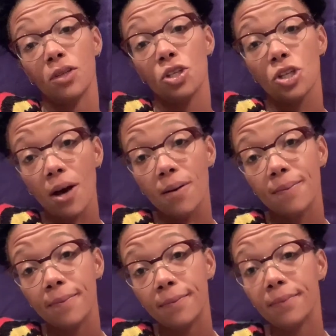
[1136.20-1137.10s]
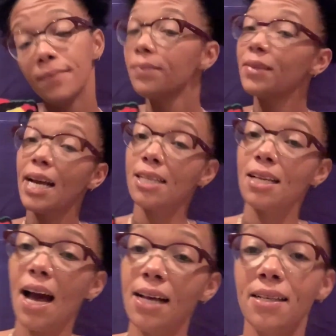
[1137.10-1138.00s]
So, thanks
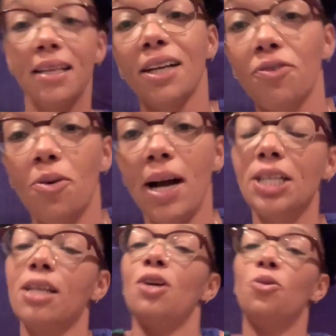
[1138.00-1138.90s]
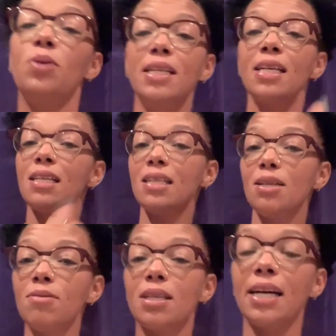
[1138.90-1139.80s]
guys. Thanks for watching. We did this. It
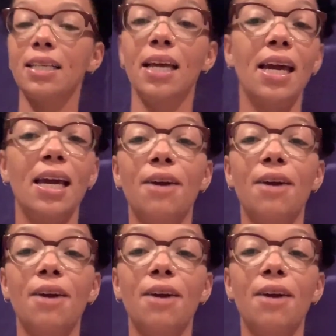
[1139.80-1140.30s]
was like take